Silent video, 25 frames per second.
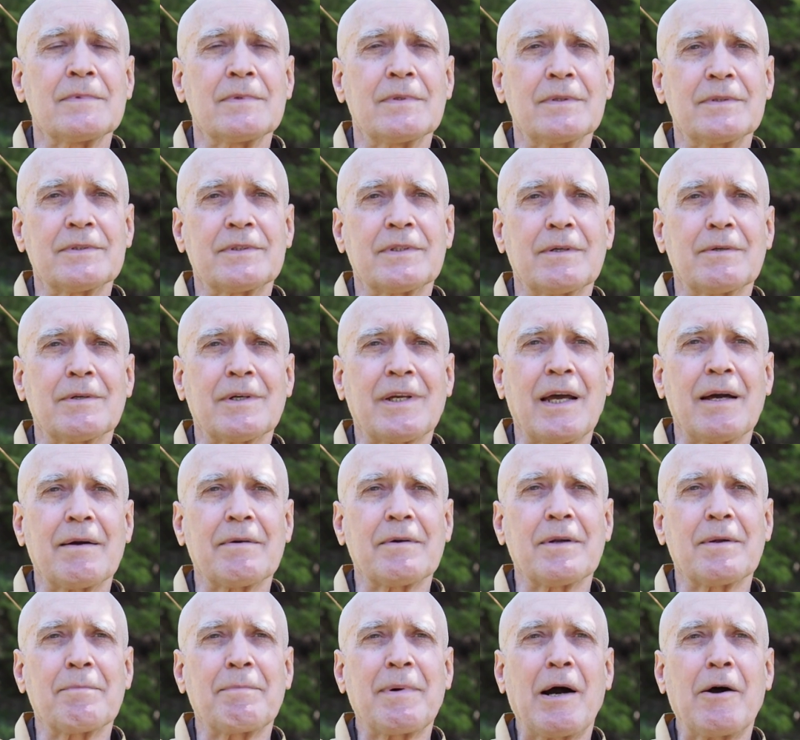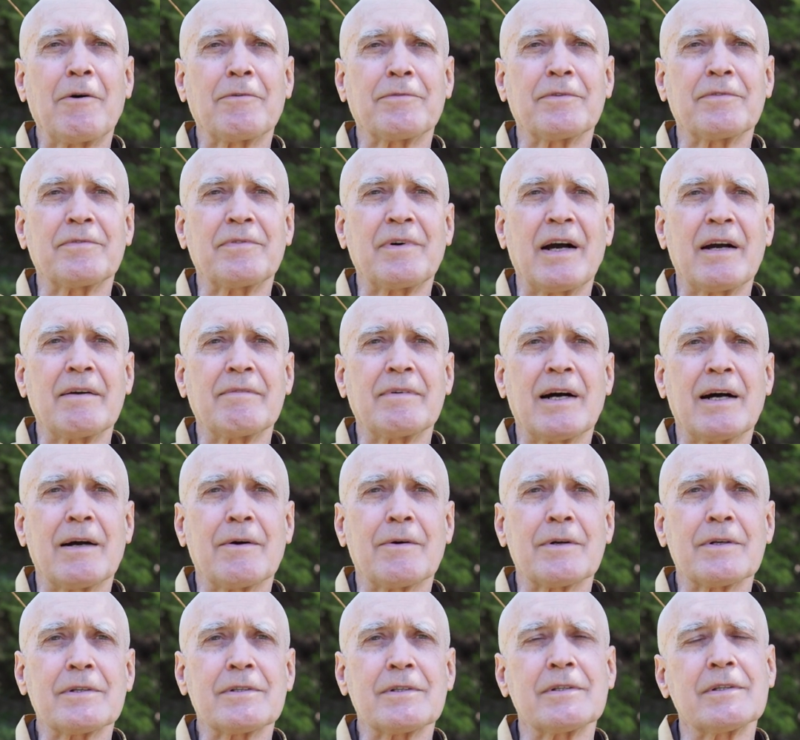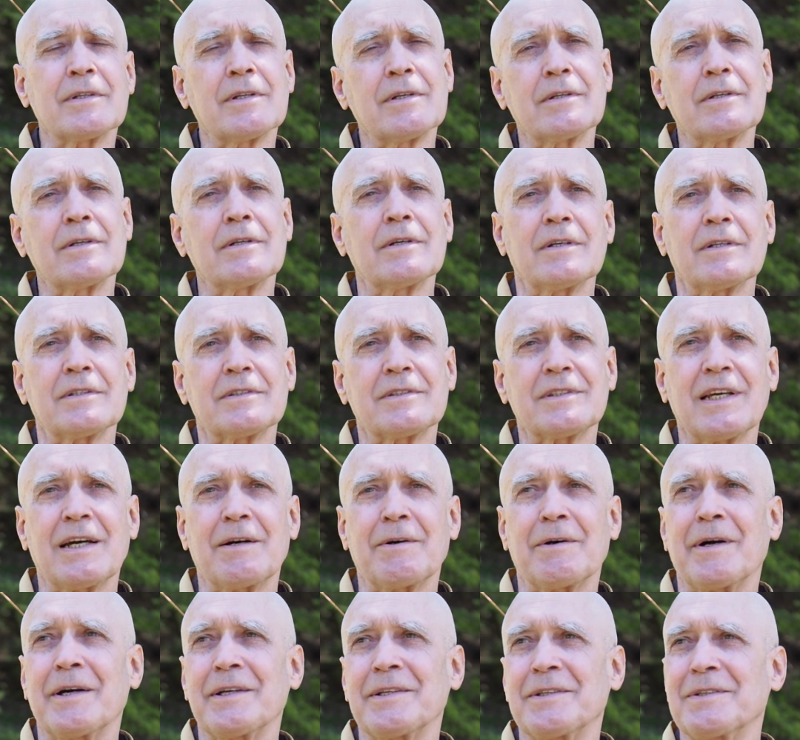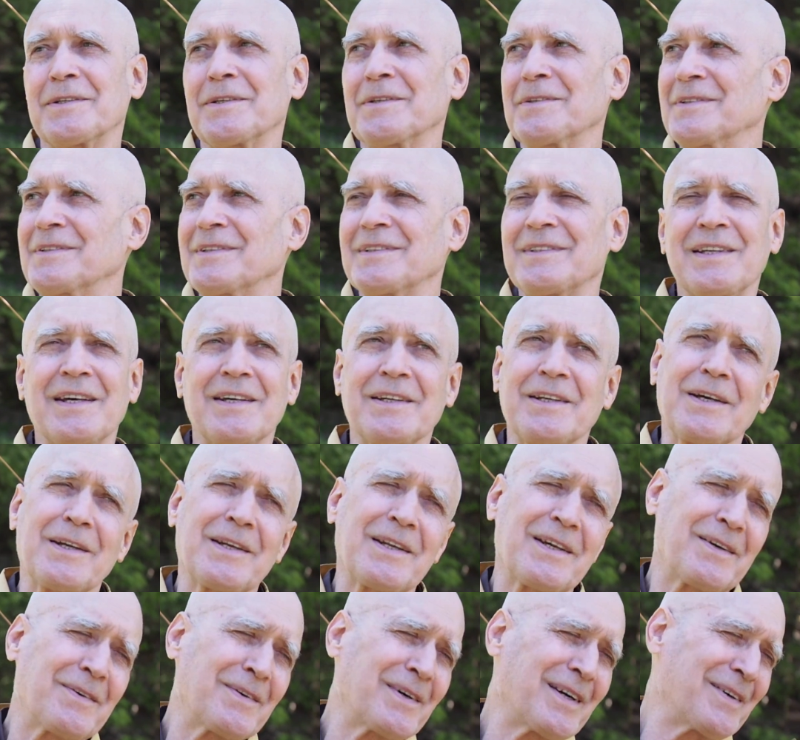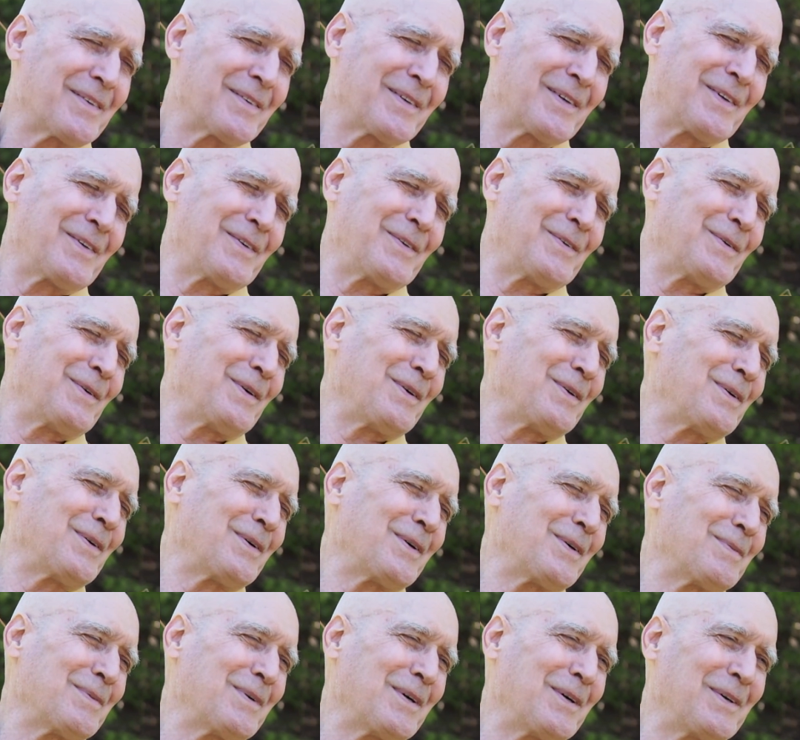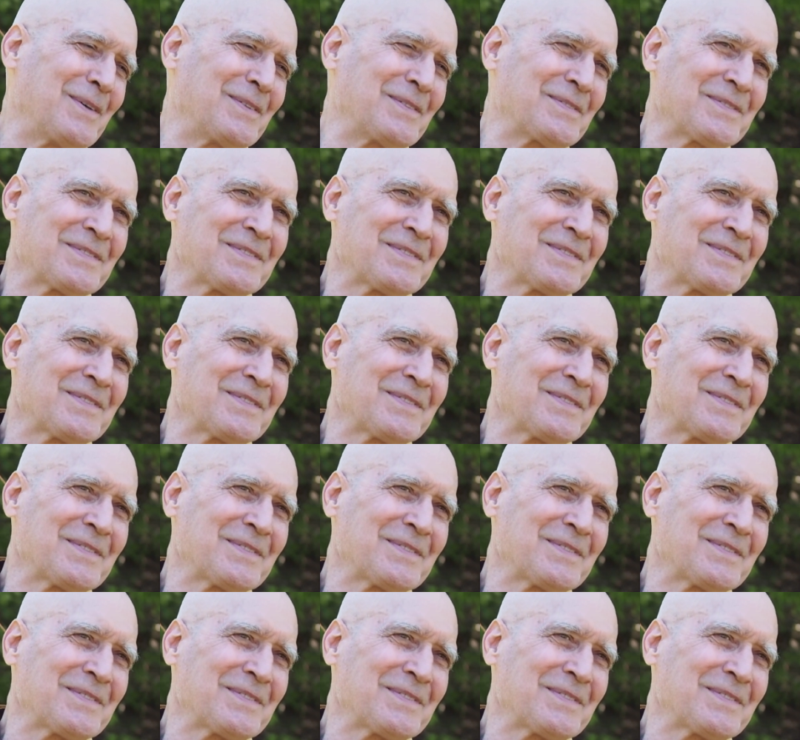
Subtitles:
Don't say, okay, I'm going to bow for 5 hours and then see how I do. No, wait, whoa.